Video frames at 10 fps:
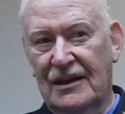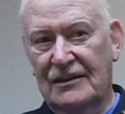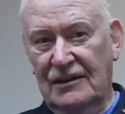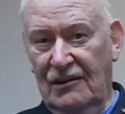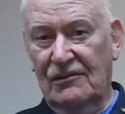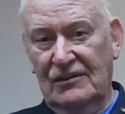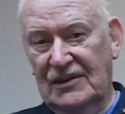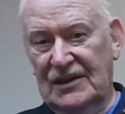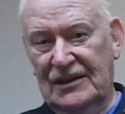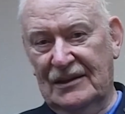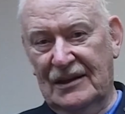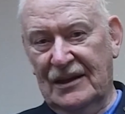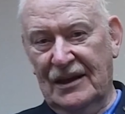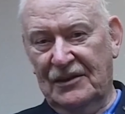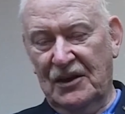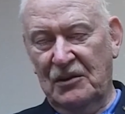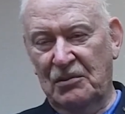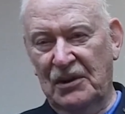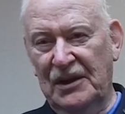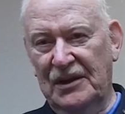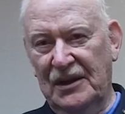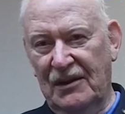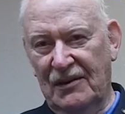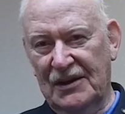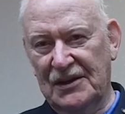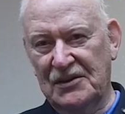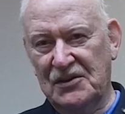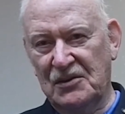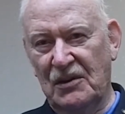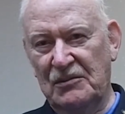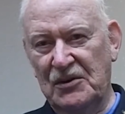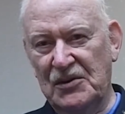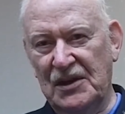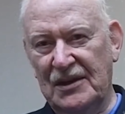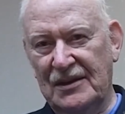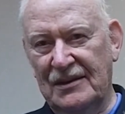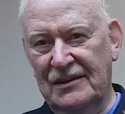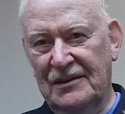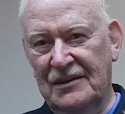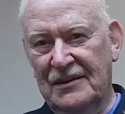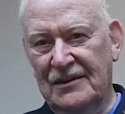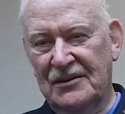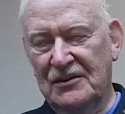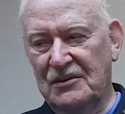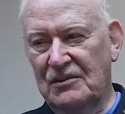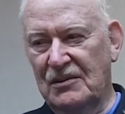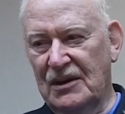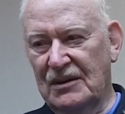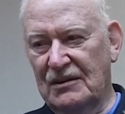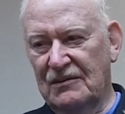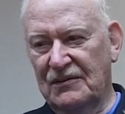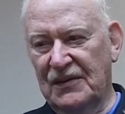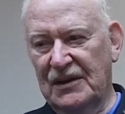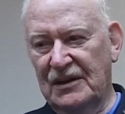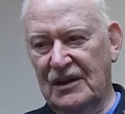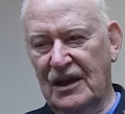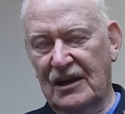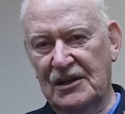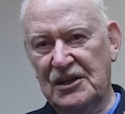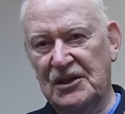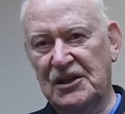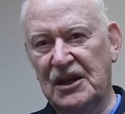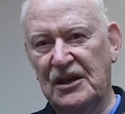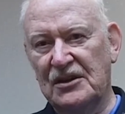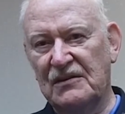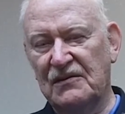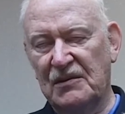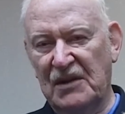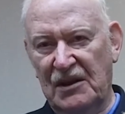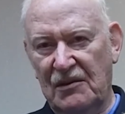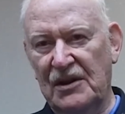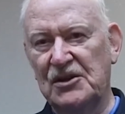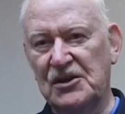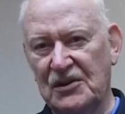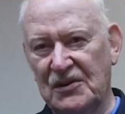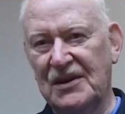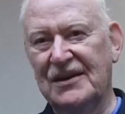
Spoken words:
No, I got the complete inheritance, so I'm using it to fund college education for my grandchildren.